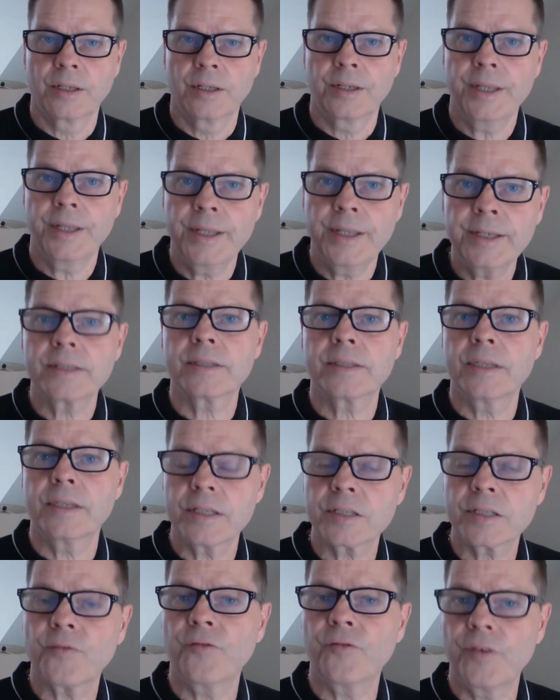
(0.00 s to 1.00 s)
Is
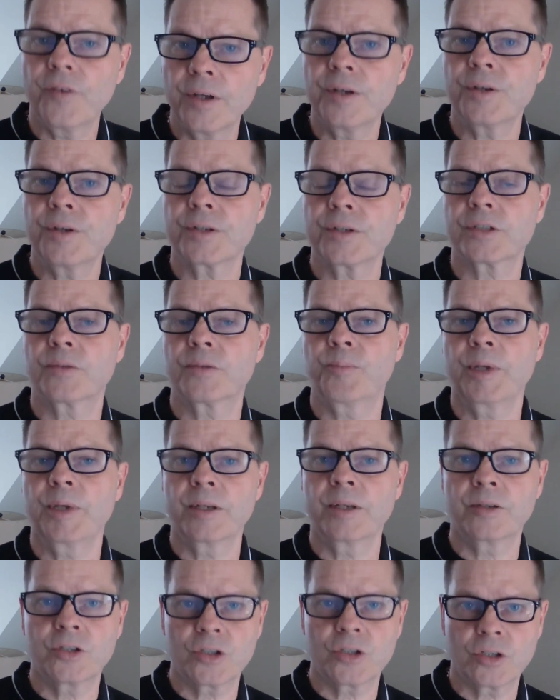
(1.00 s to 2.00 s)
this thirst
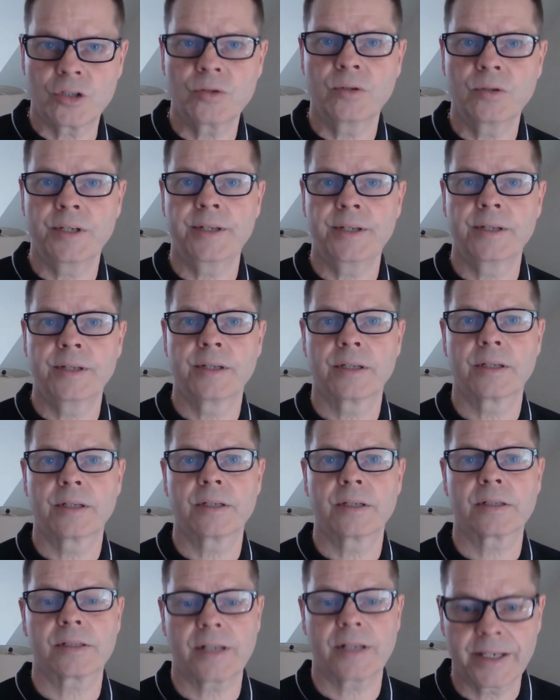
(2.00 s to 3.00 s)
being truly
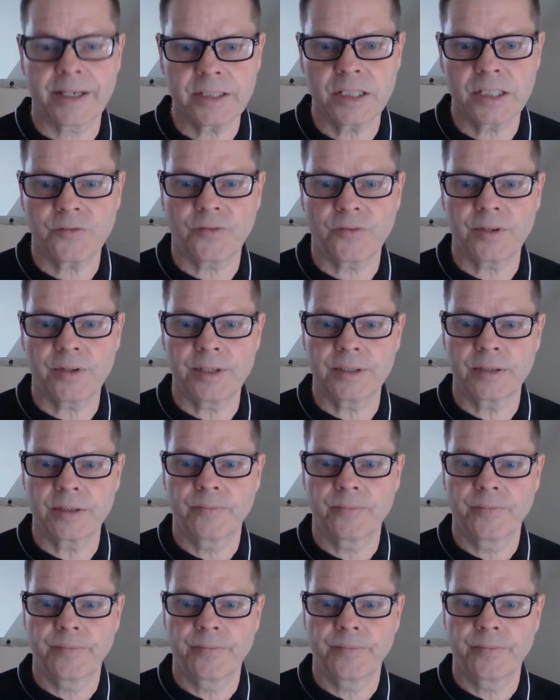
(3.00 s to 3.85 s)
satisfied?